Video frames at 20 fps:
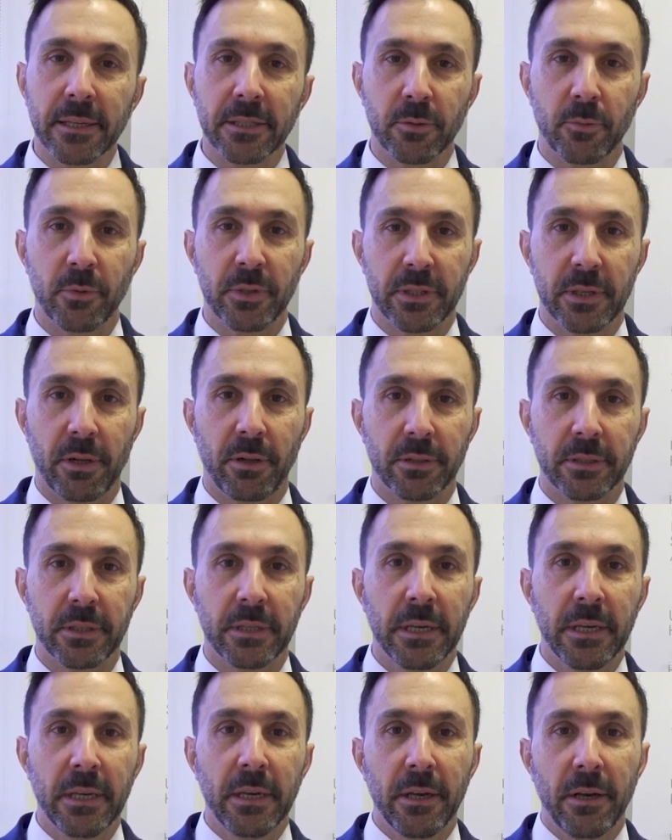As a
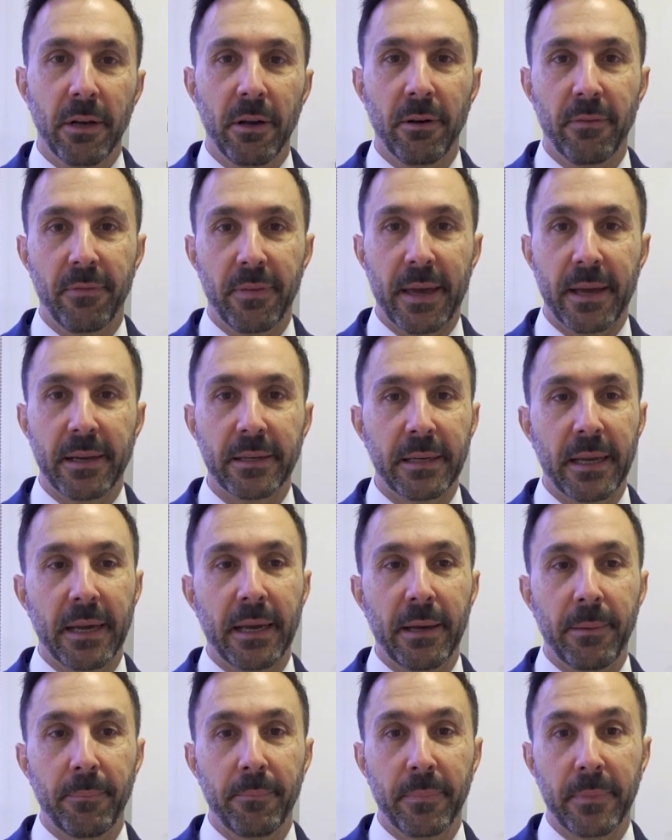result of
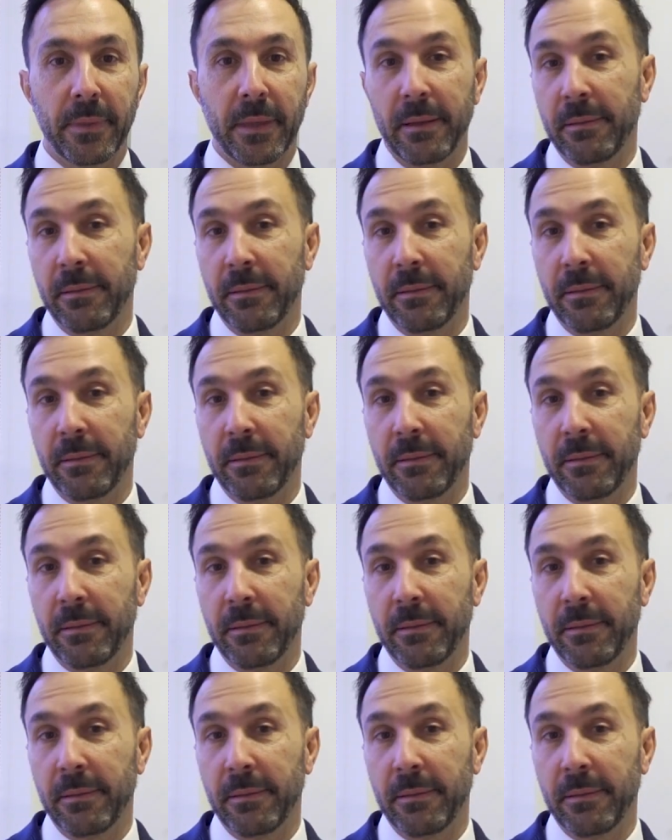that,